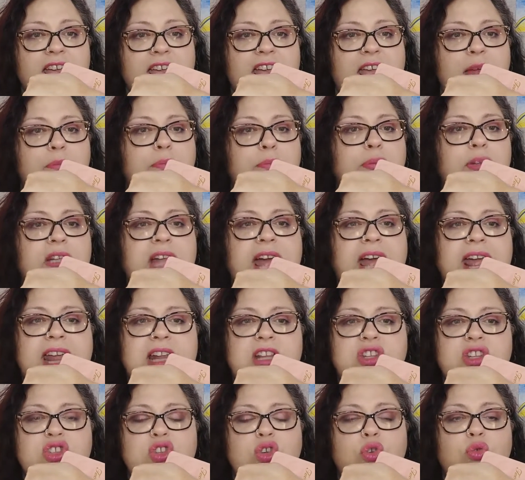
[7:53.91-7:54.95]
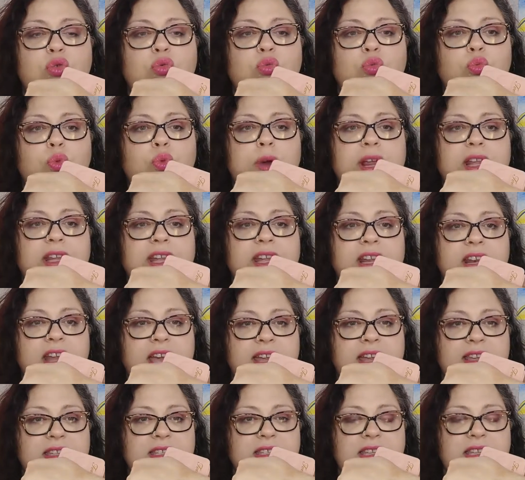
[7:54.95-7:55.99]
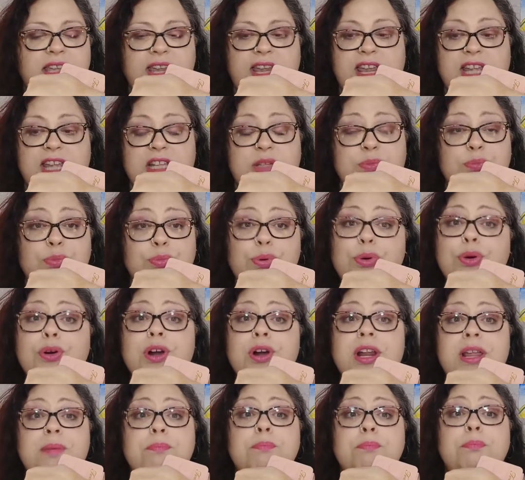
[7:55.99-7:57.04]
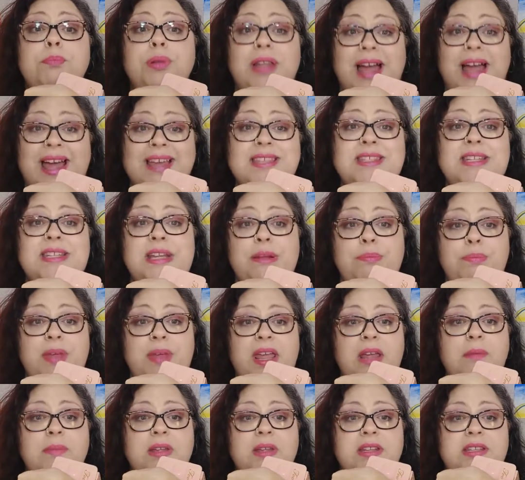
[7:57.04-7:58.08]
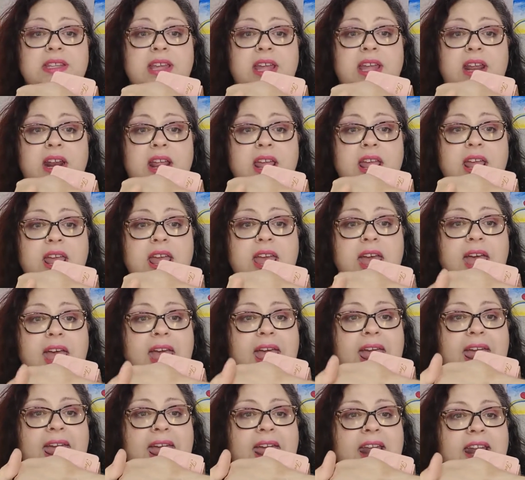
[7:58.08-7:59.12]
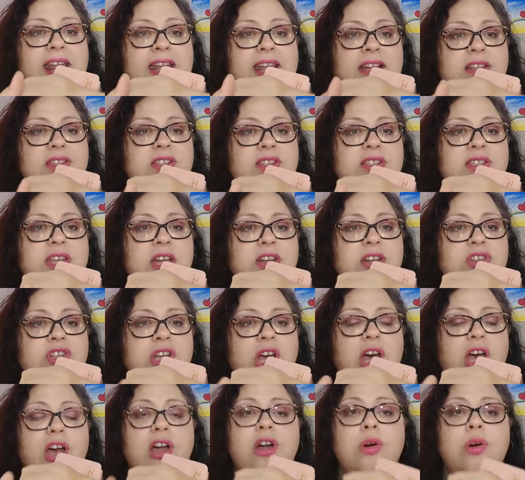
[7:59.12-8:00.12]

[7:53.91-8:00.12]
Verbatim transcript: It blends really nicely. It's pretty blasted pigmented and it's such a